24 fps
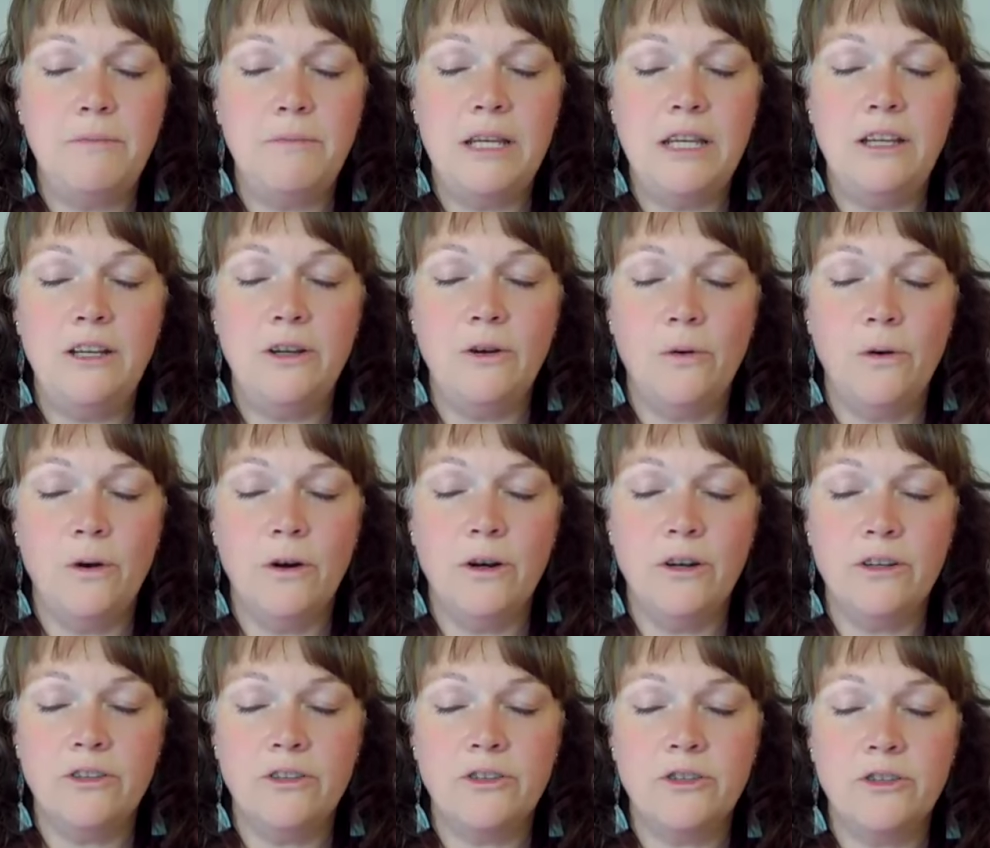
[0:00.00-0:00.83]
can be
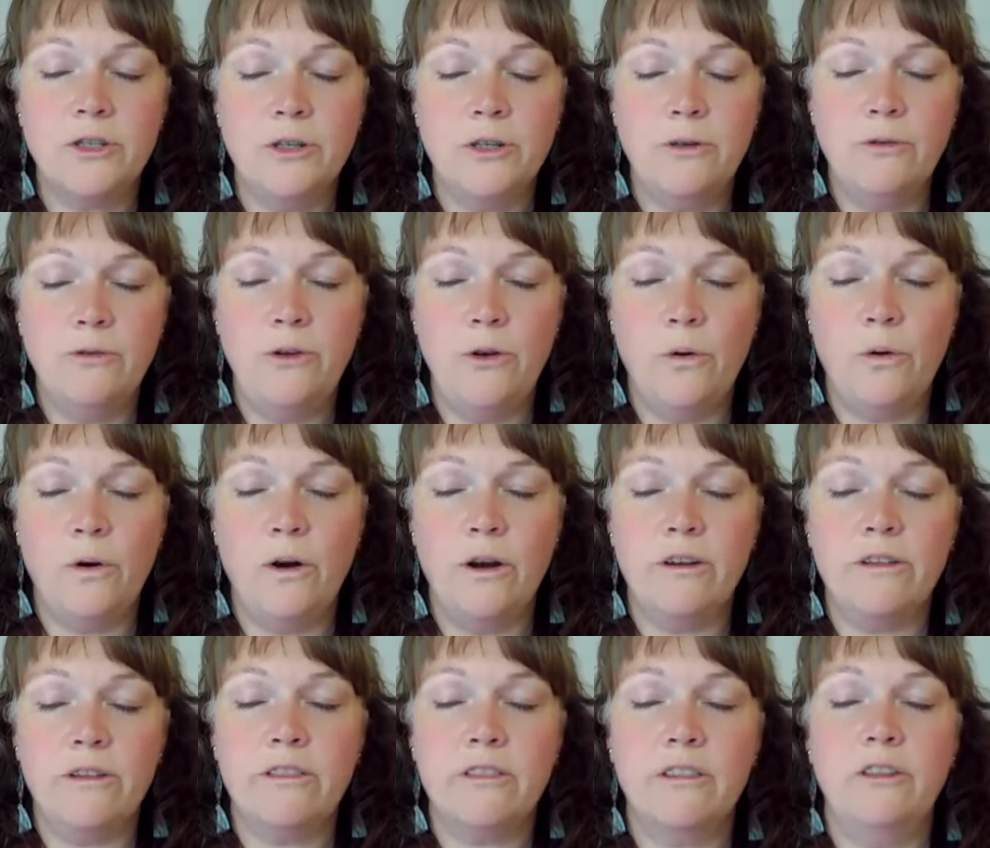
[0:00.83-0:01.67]
your true
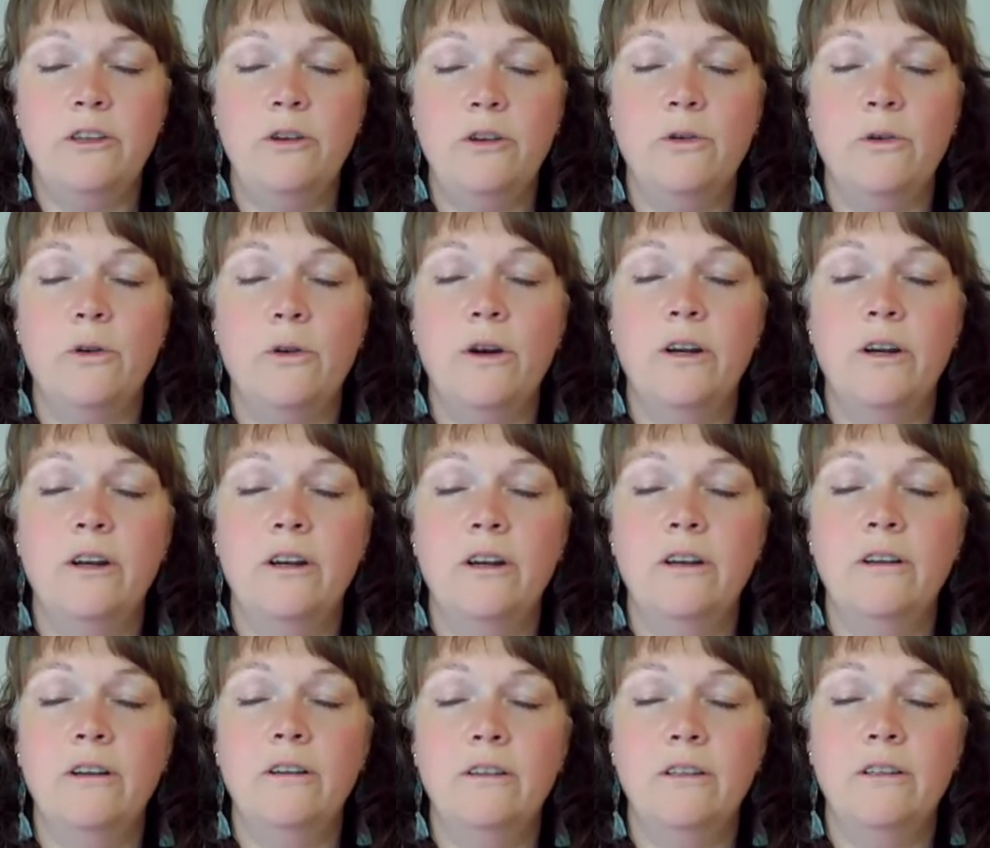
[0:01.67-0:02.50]
north.
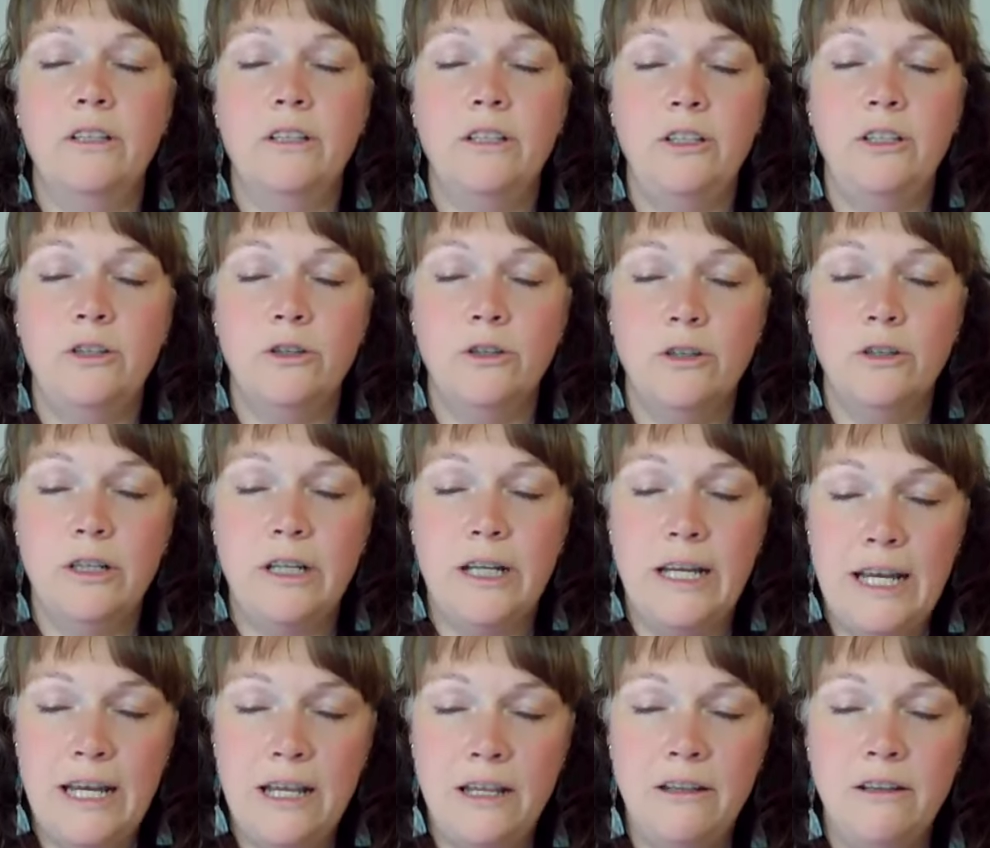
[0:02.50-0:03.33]
You're
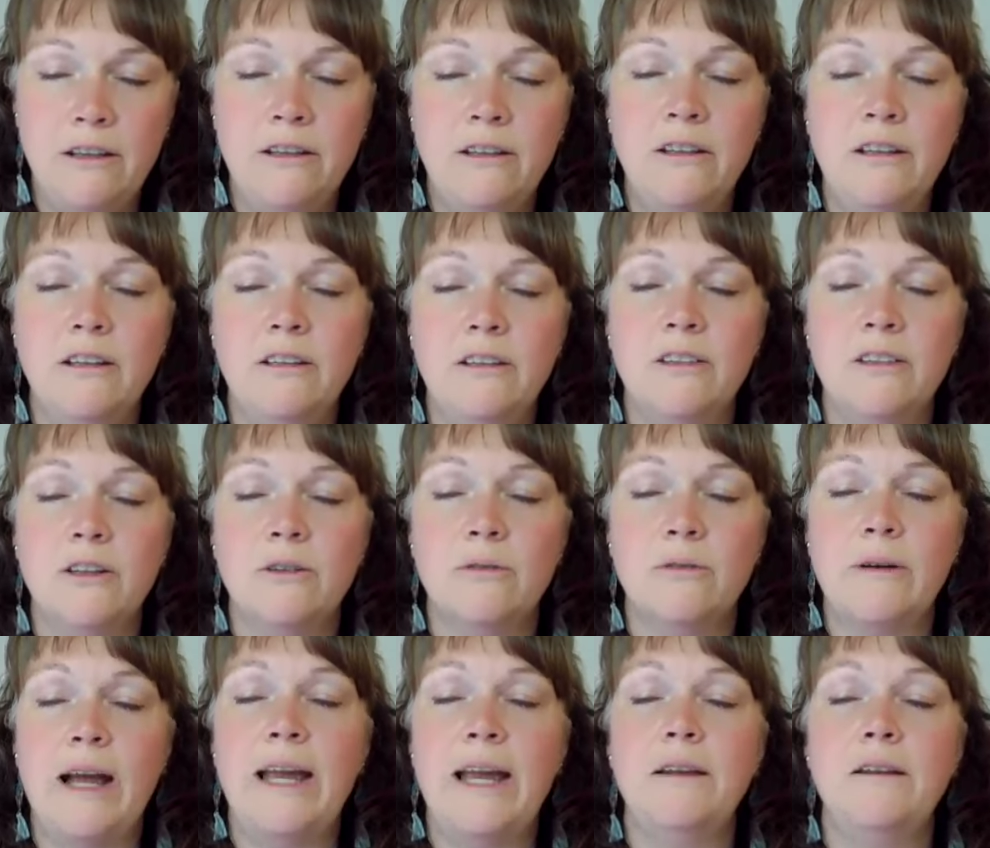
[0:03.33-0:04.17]
in
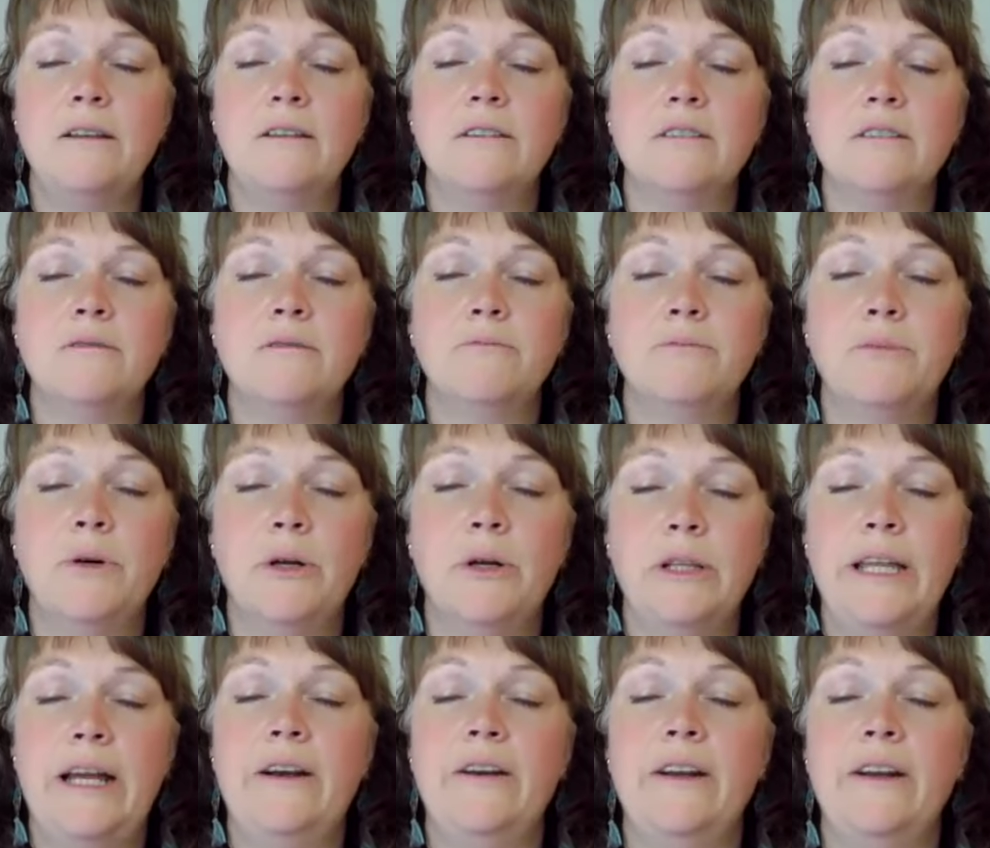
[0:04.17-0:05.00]
the right
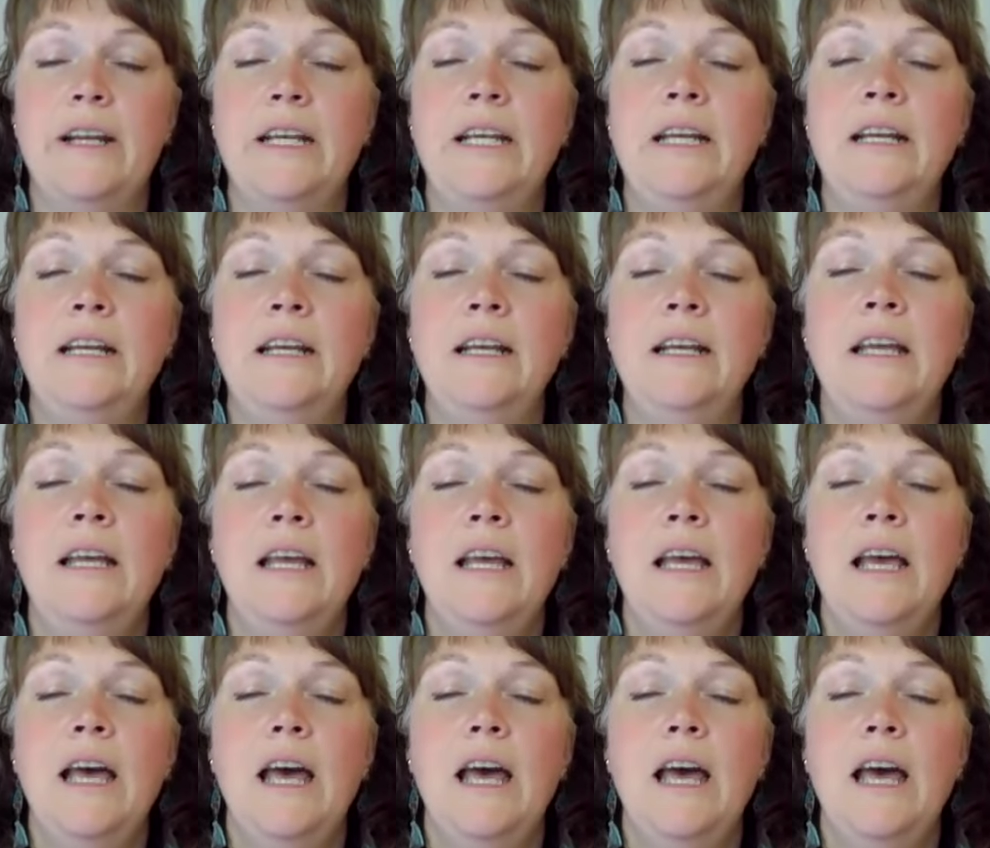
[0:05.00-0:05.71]
polarity.